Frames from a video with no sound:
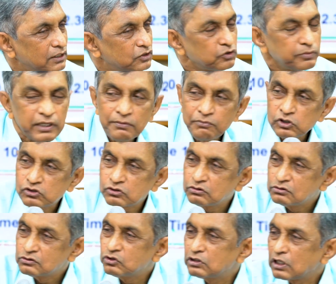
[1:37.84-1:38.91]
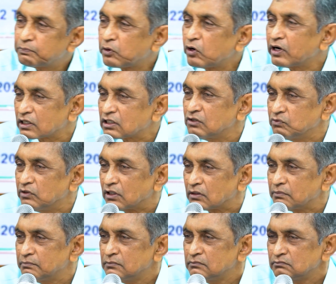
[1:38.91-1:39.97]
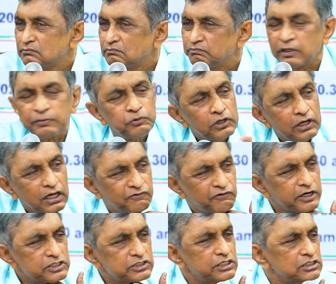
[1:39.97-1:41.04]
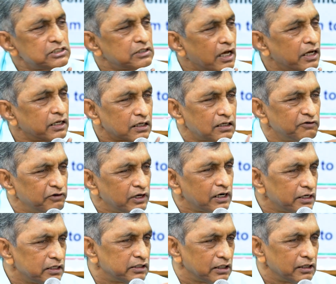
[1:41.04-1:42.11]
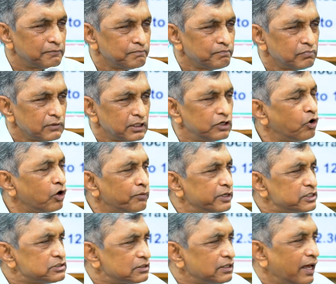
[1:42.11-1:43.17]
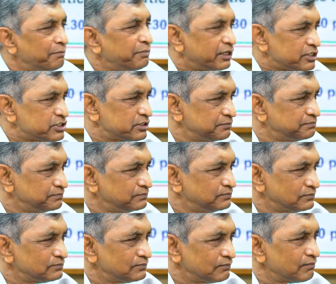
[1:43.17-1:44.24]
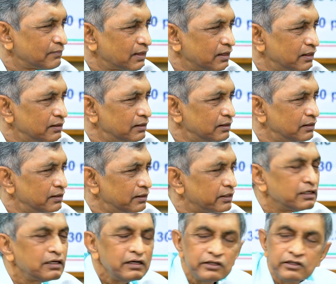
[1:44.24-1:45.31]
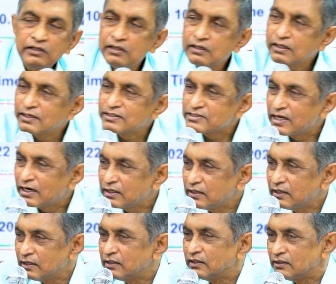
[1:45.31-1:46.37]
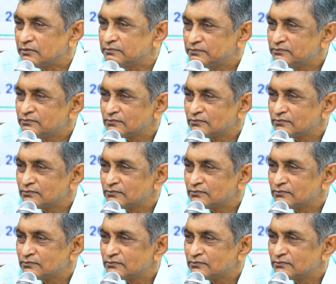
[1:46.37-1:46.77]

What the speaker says: to be able to do that productive work. People like, for instance, Nayak of L&T, he always laments. Real engineering is dead in India.